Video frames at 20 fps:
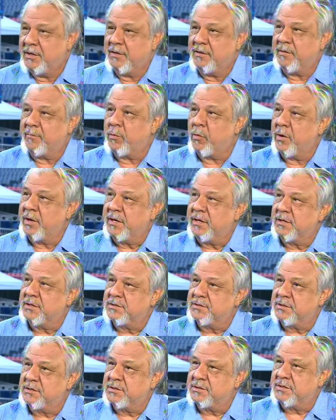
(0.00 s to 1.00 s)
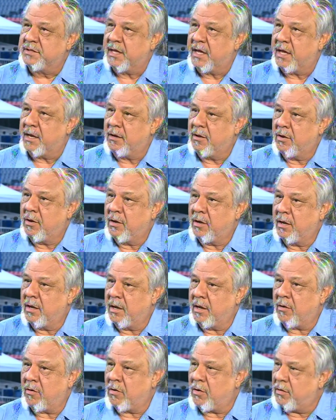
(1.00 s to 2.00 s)
The point is that
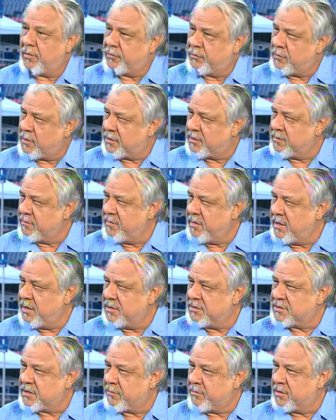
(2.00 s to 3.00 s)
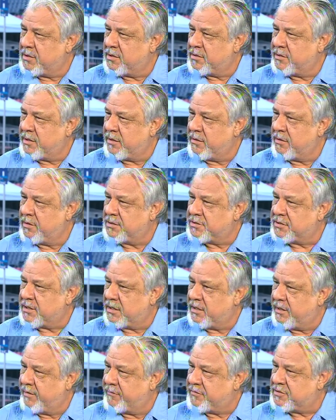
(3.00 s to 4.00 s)
all throughout the meetings I would continue to
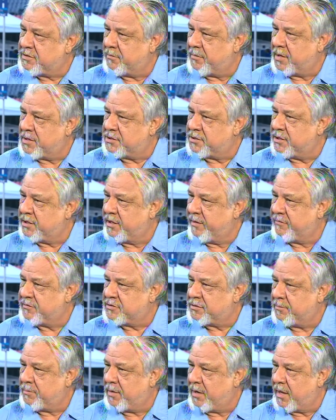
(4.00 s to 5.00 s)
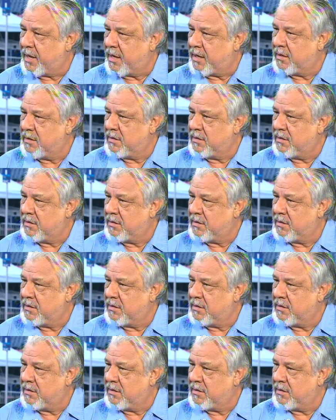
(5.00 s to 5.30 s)
say, give us a budget, give us a plan.